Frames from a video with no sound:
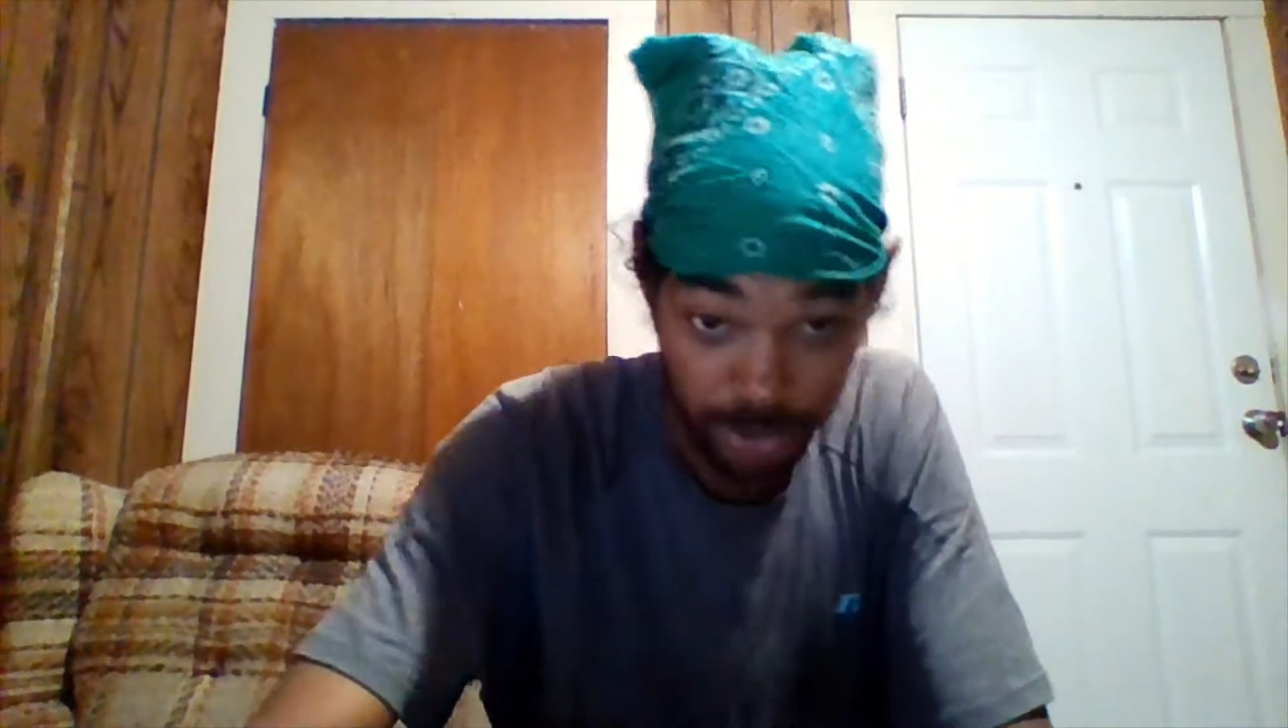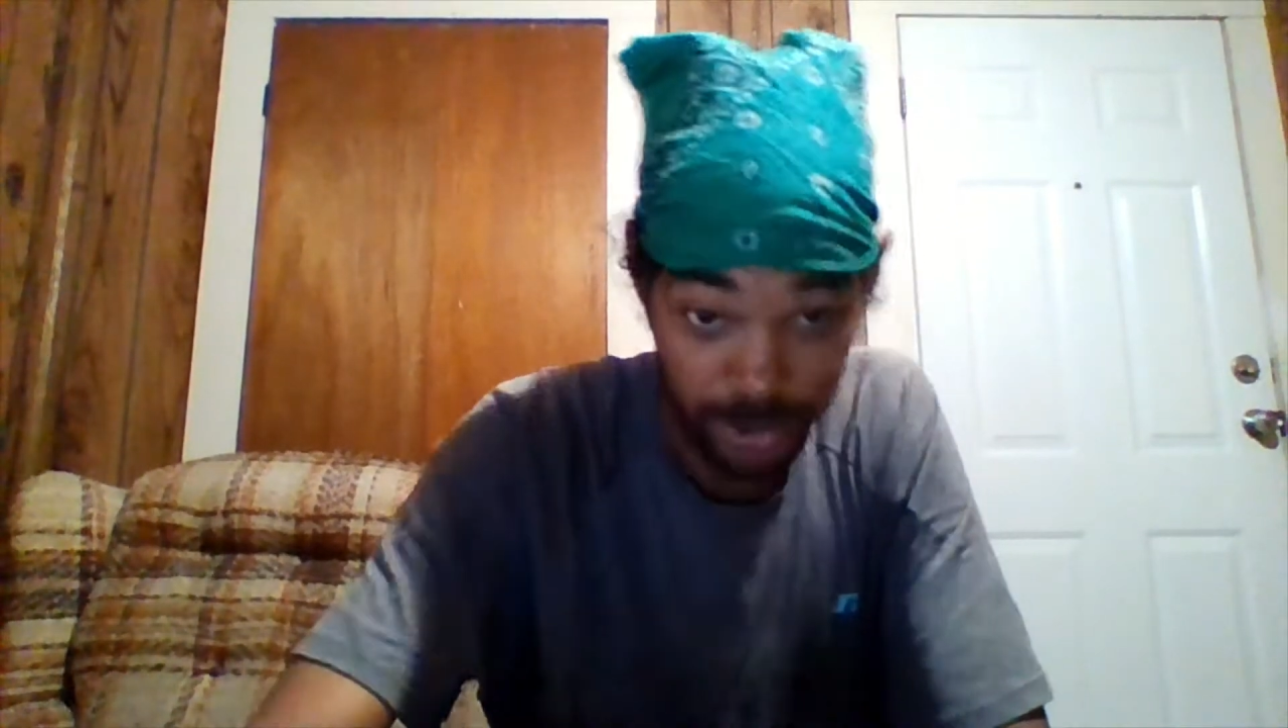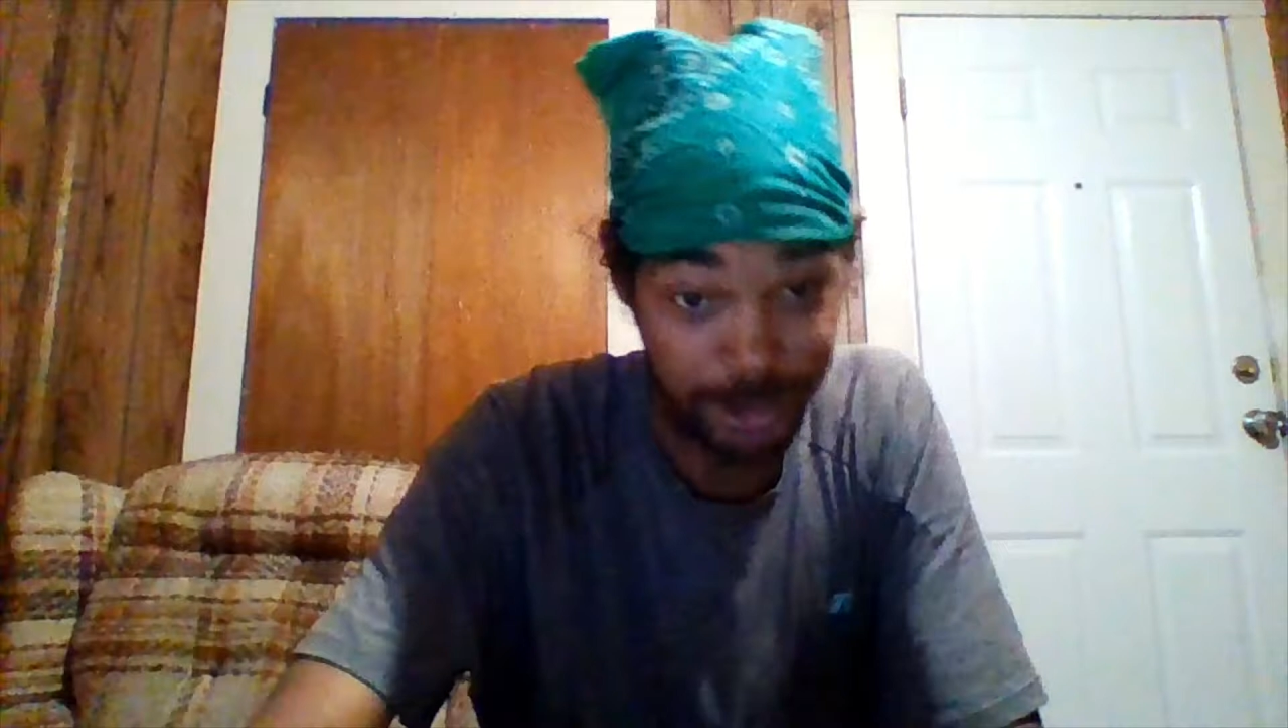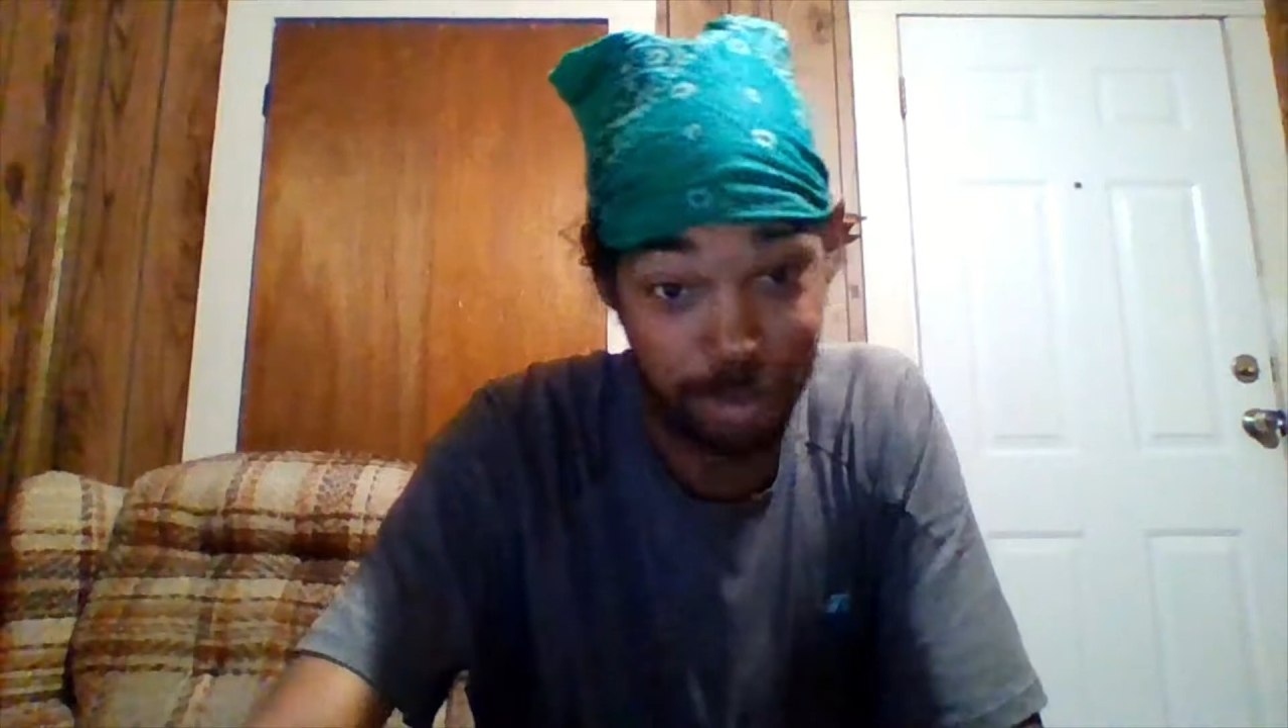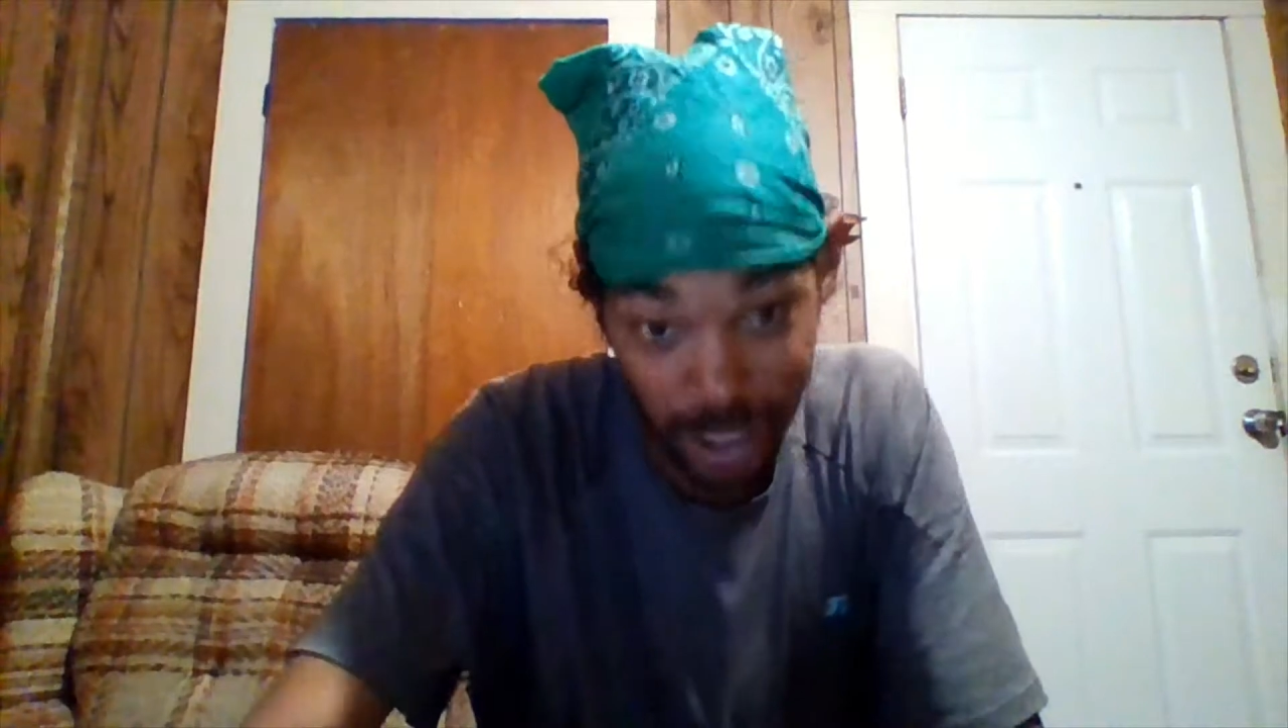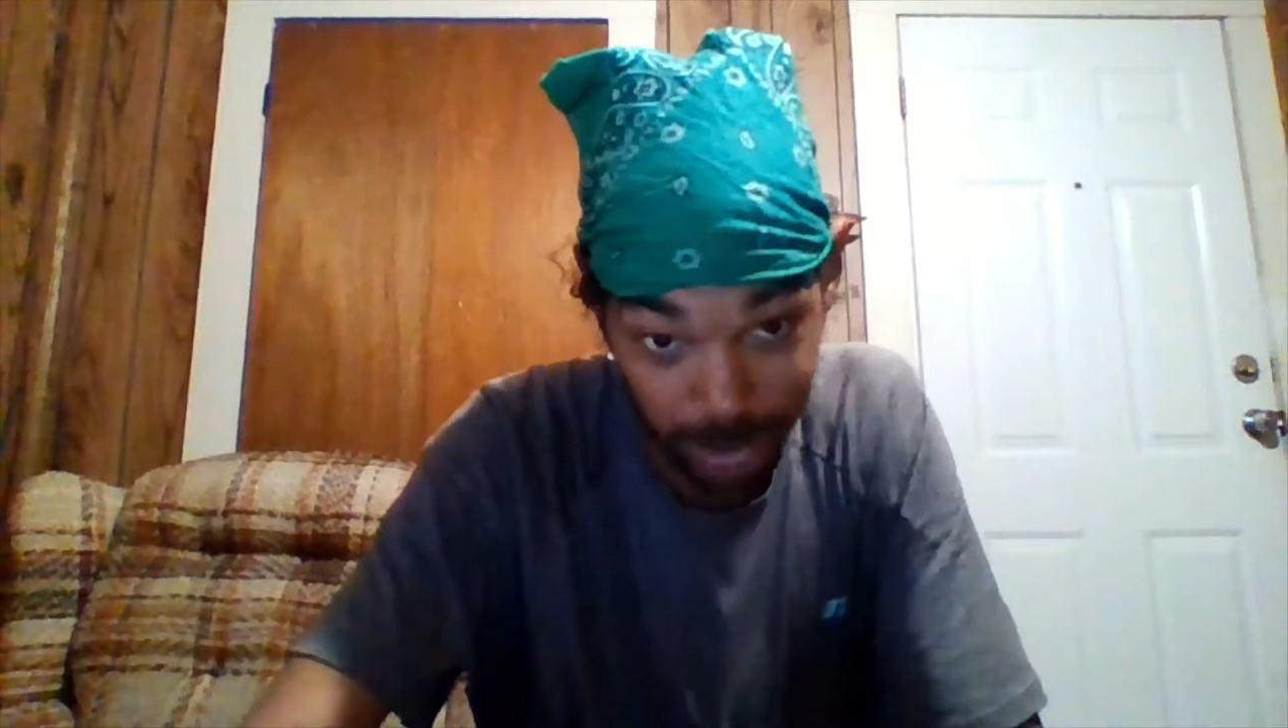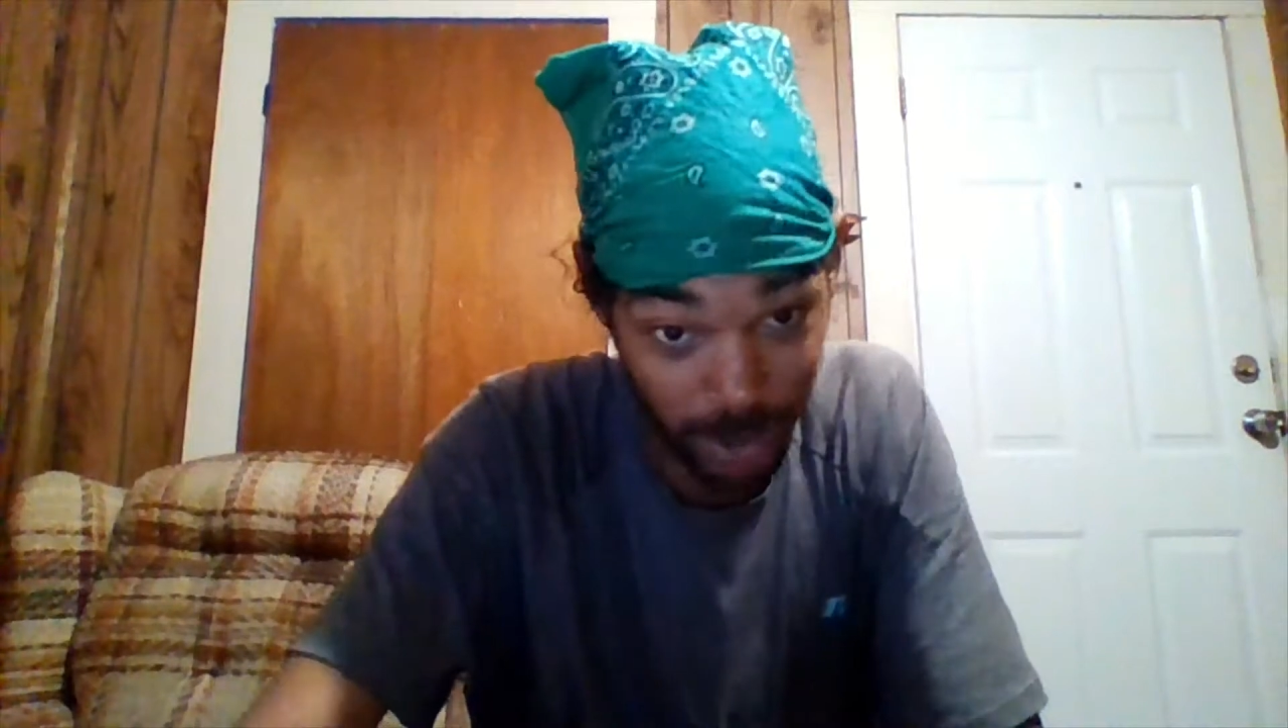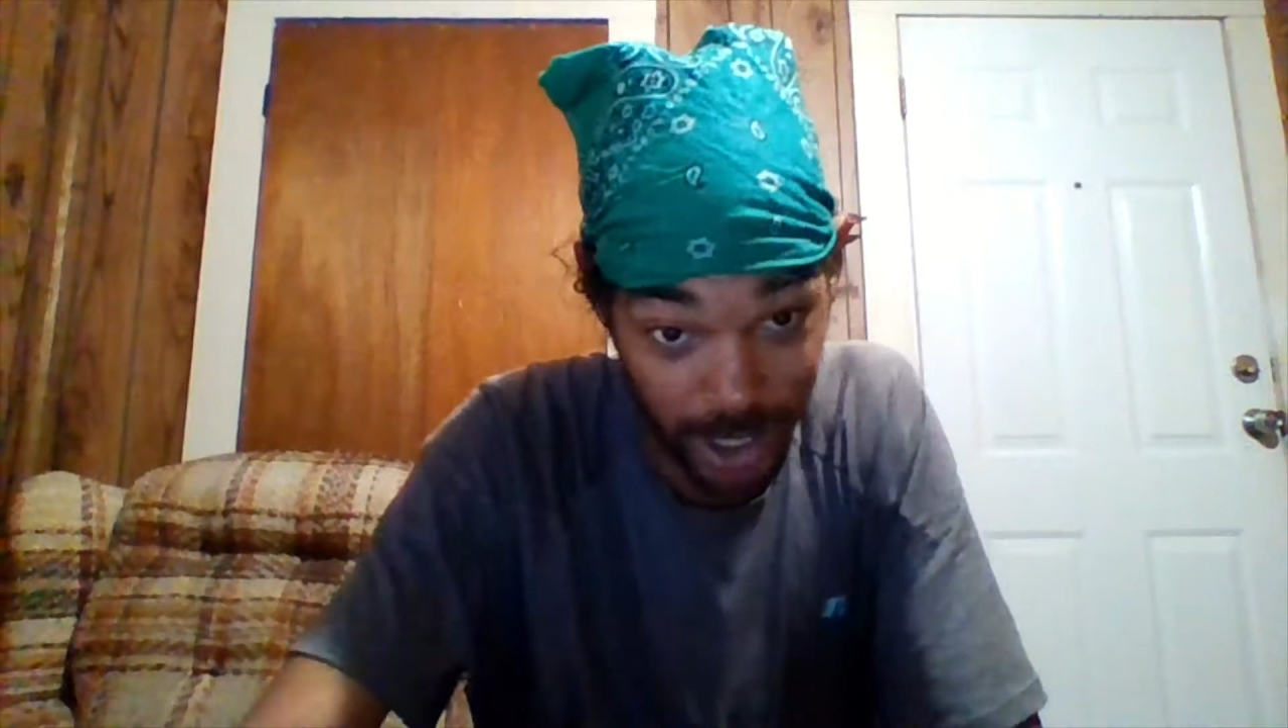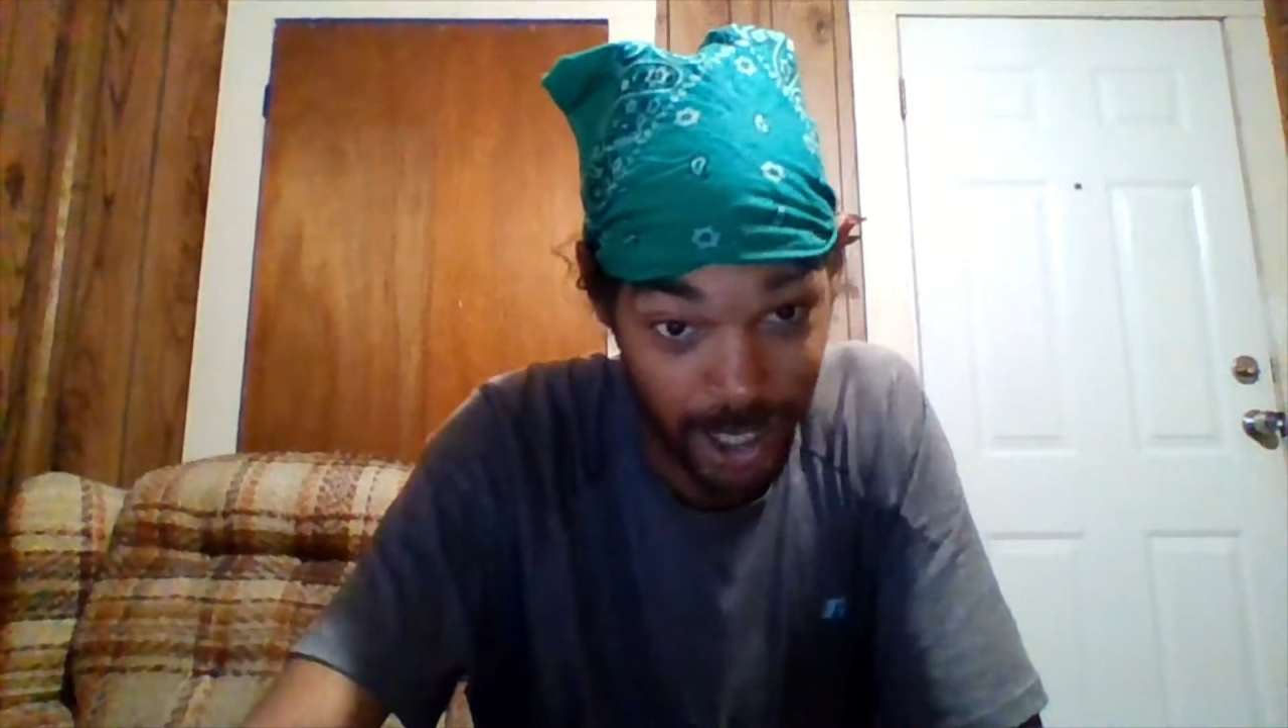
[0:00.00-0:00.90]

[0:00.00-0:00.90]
which, by the way,